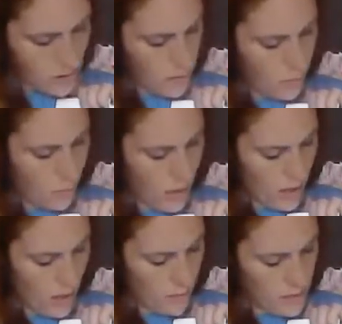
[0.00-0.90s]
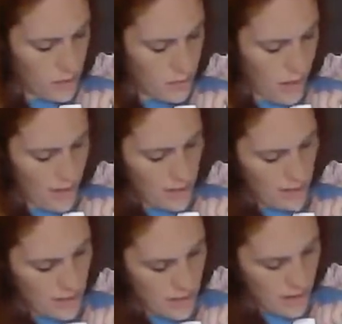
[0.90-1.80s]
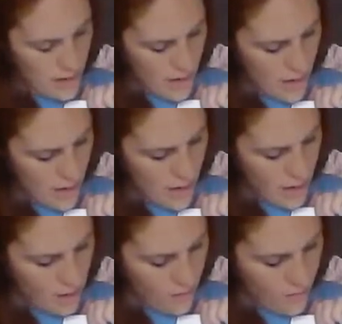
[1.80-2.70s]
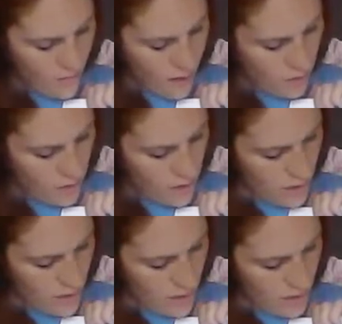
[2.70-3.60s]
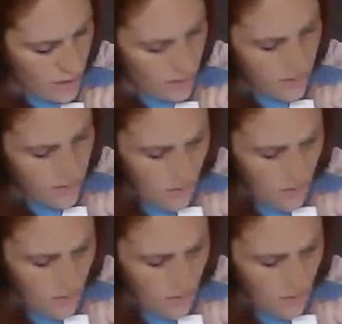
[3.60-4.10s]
to the bend, and then follow that line.